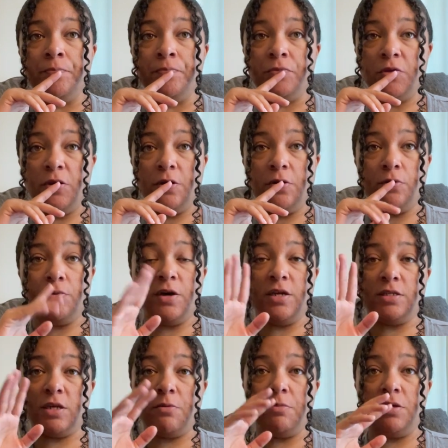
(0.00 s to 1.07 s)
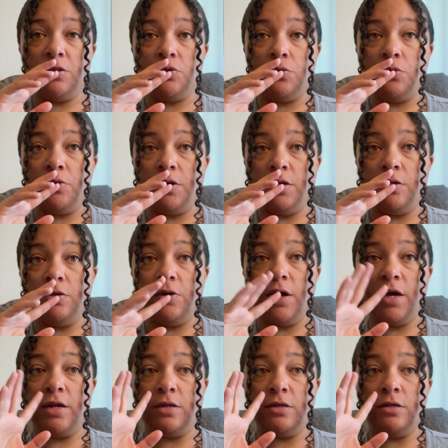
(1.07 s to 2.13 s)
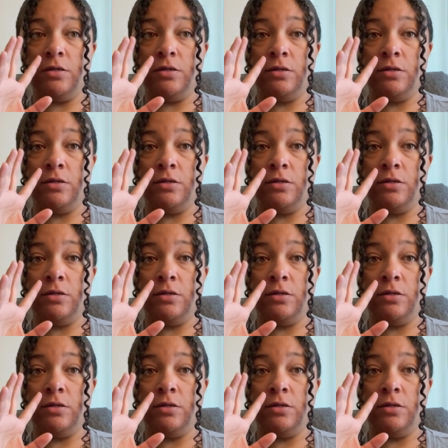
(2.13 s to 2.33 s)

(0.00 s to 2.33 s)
you know, as I've been through it, you gotta